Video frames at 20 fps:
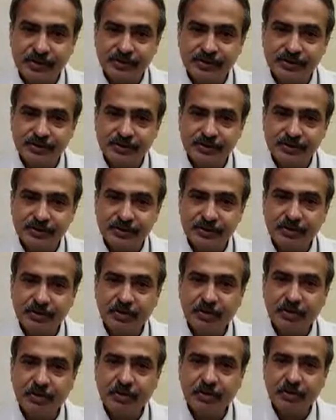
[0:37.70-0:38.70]
which is
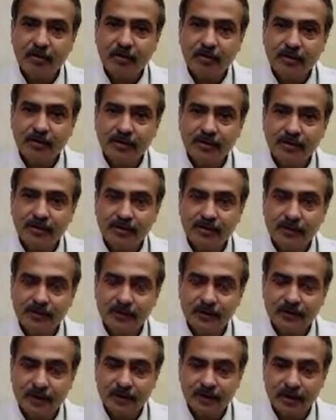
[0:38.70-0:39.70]
intra-op complication
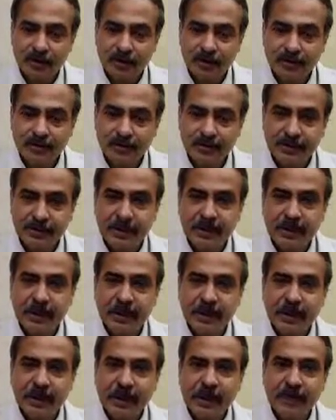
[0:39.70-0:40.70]
of TURP,
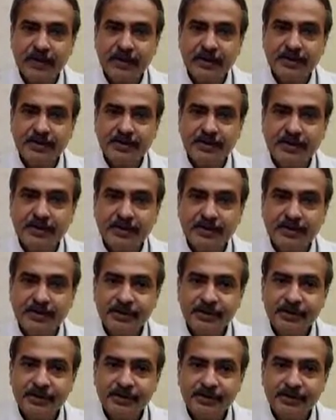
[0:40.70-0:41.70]
and in theory
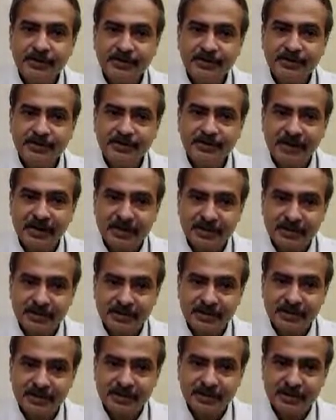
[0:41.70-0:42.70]
a question is asked
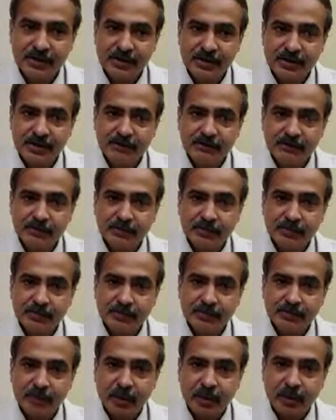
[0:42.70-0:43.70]

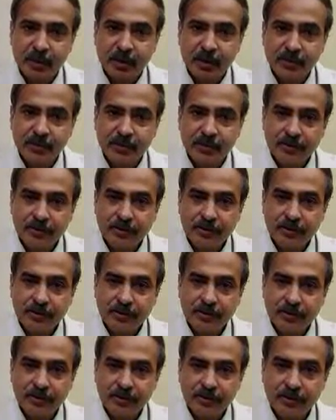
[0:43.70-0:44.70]
about
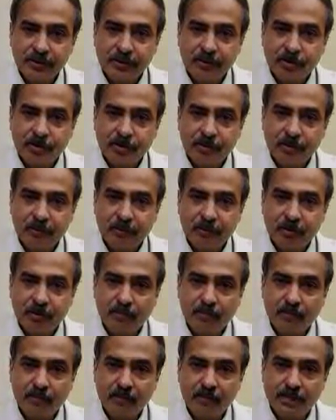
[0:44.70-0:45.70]
the intra-op
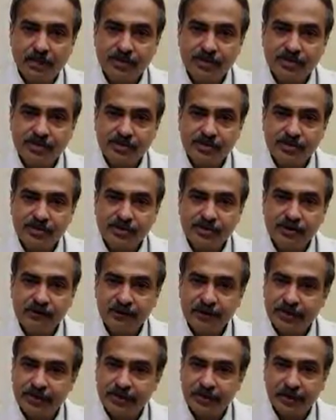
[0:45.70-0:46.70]
complications
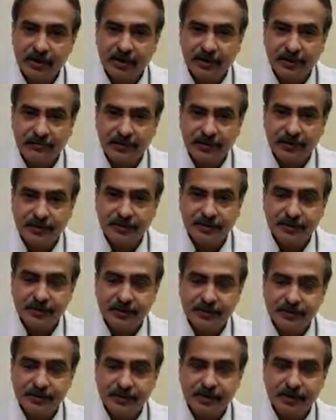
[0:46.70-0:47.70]
of TURP.
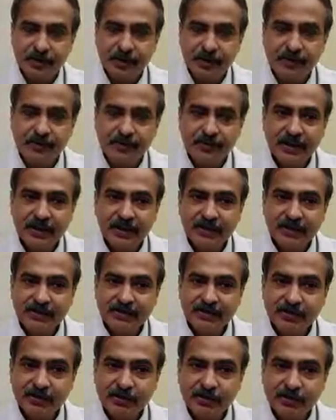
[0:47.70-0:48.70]
So one of that
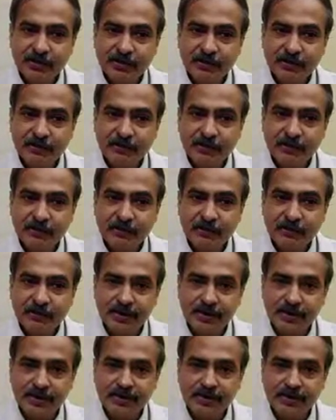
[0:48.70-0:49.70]
is capsular
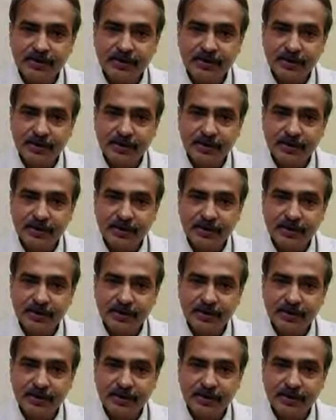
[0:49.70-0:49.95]
perforation,